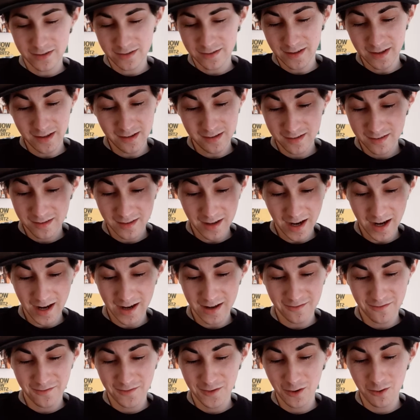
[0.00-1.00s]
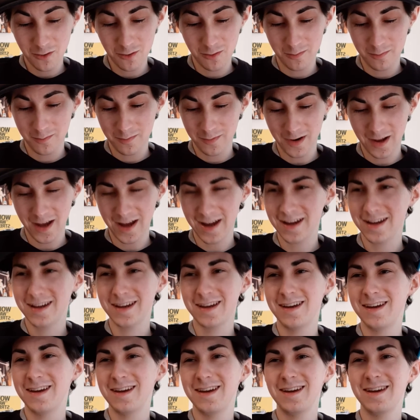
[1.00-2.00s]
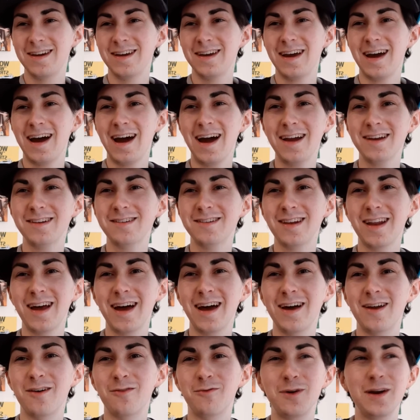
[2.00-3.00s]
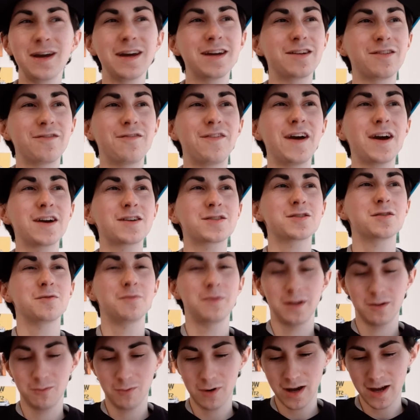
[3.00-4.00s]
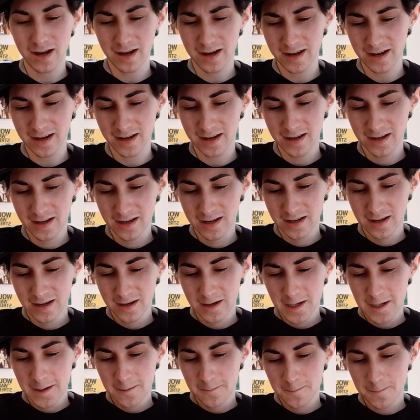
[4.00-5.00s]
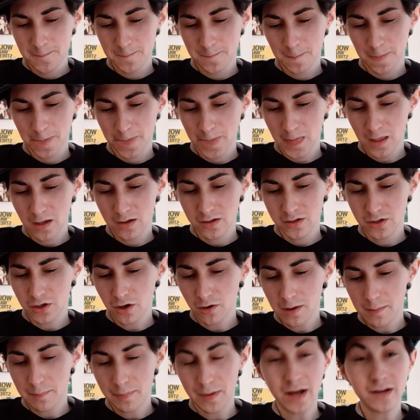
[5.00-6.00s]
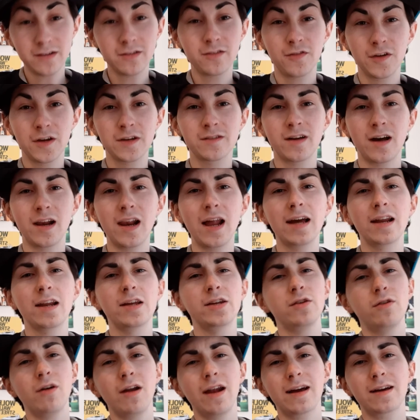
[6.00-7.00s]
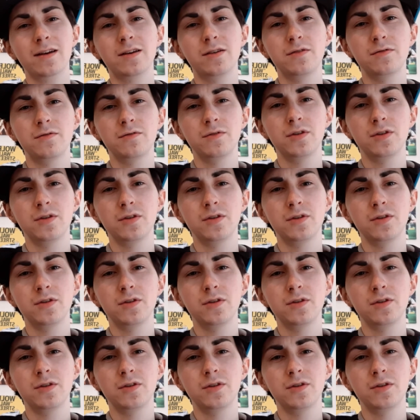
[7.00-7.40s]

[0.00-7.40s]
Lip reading: this film had a weird effect on me where, you know, it blends things I like.